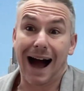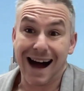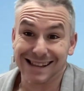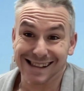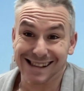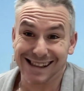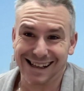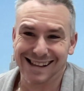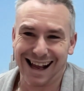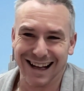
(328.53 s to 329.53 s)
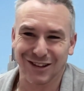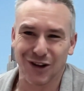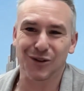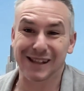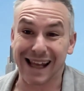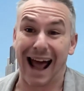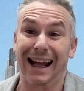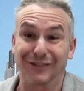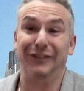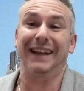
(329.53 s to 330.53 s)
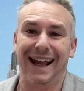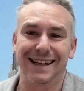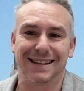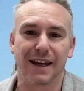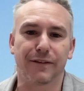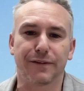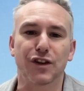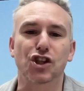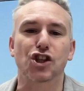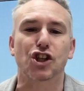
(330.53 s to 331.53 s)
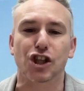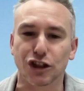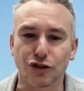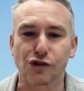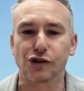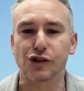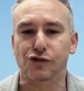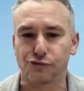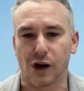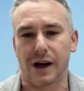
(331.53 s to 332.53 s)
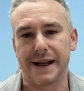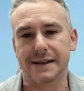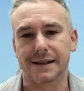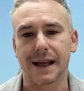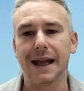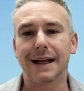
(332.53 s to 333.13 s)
us as adults, advocating for the children's right